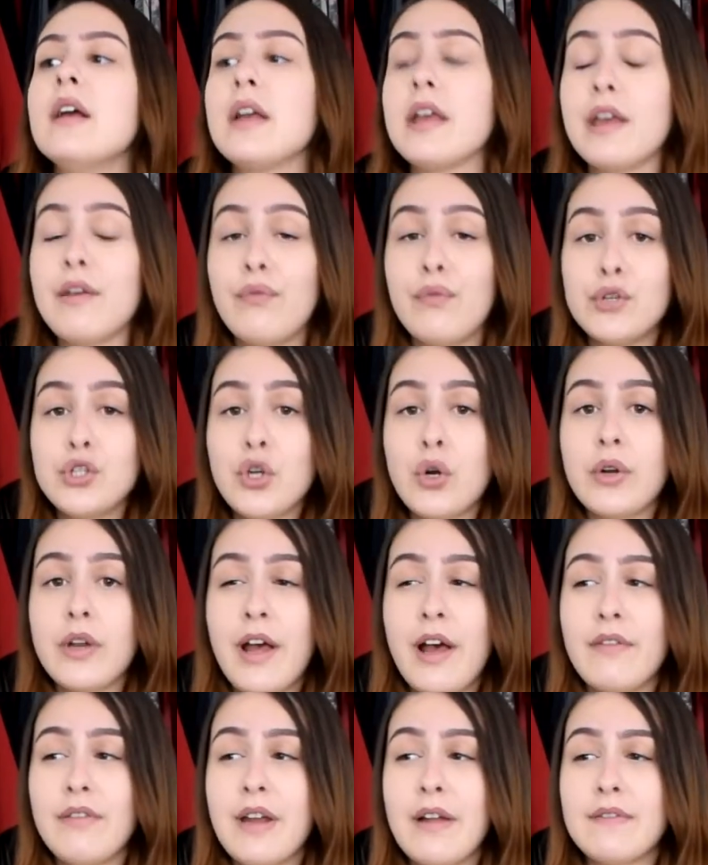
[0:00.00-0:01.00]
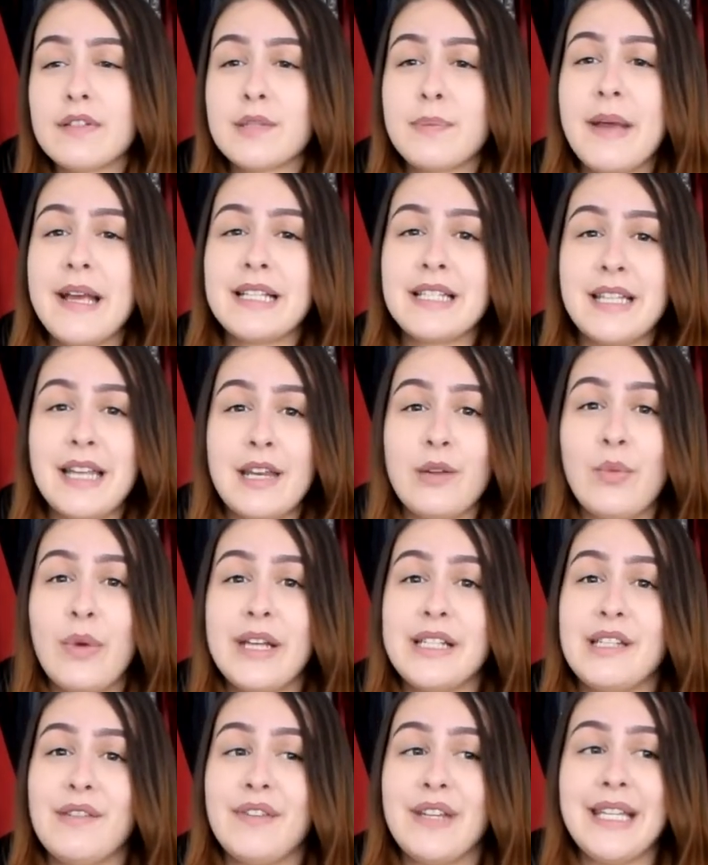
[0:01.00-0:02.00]
if we don't have enough space. And
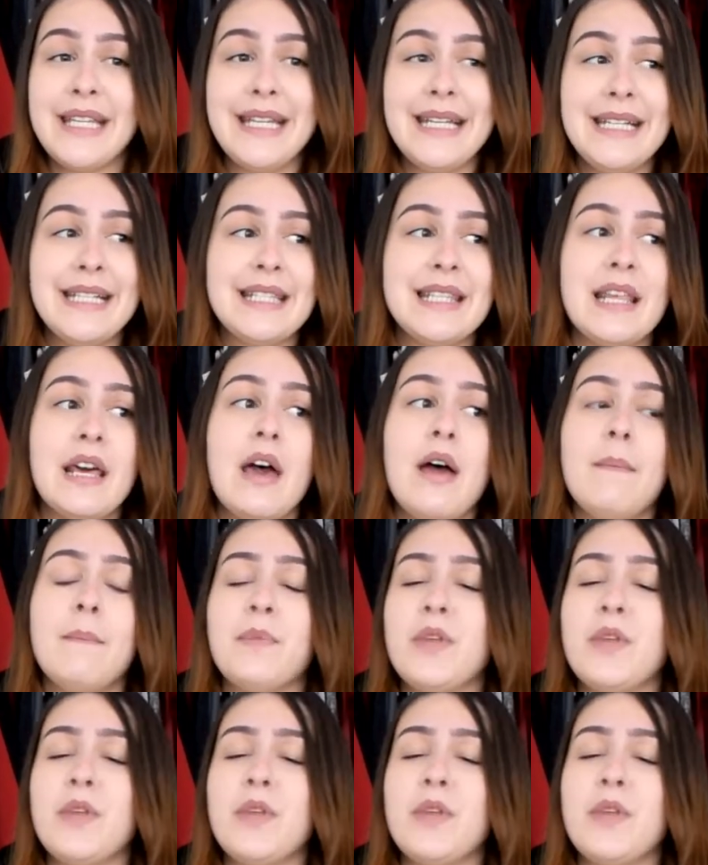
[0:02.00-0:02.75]
anyways, if he needs them,